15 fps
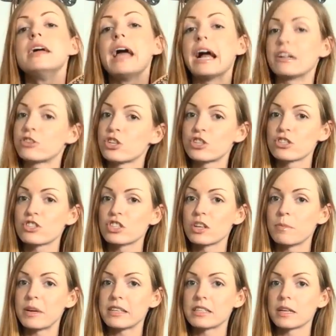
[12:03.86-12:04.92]
And she's just an
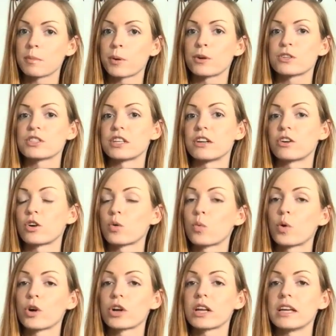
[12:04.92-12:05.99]
amazing person. Her
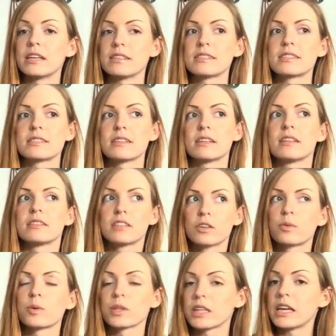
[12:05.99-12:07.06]
work is
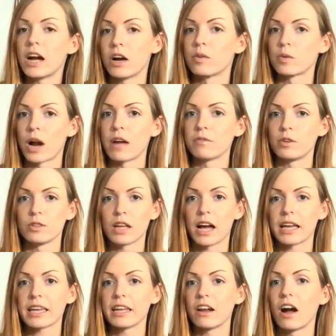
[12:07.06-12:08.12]
literally unrivaled.
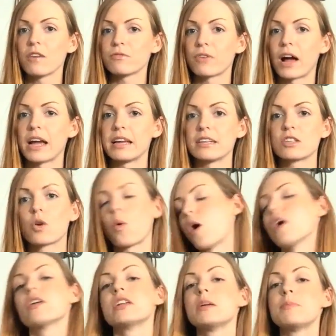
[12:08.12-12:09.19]
I cannot find
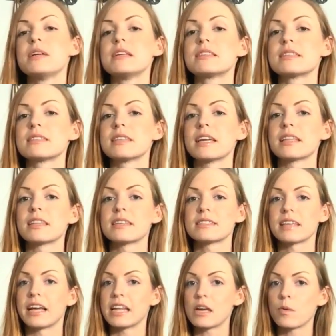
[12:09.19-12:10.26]
quality pieces like this
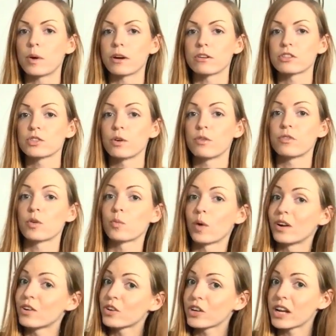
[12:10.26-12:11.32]
anywhere. So if you're
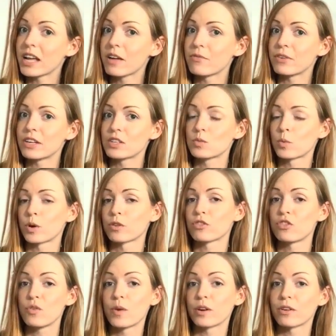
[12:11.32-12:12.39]
wondering if it is worth
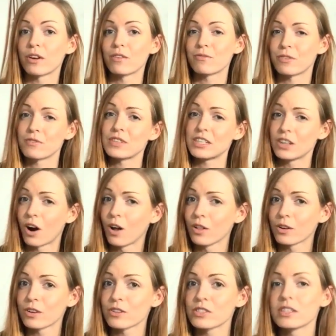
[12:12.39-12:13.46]

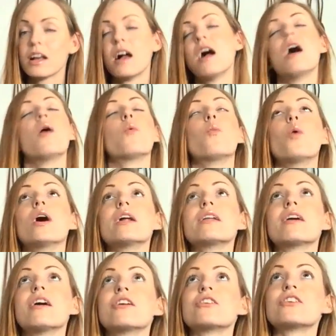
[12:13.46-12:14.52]
$250,
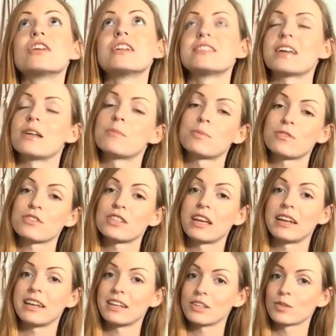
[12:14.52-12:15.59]

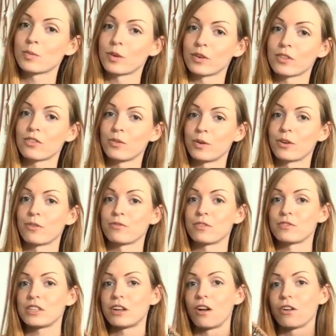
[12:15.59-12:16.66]
110% it is worth
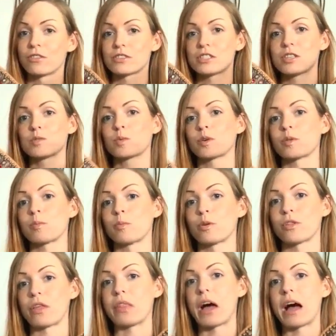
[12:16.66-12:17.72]
$250. It is worth more
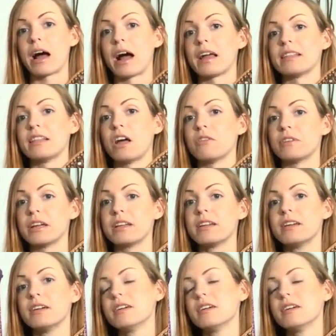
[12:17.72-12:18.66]
than that. I love it.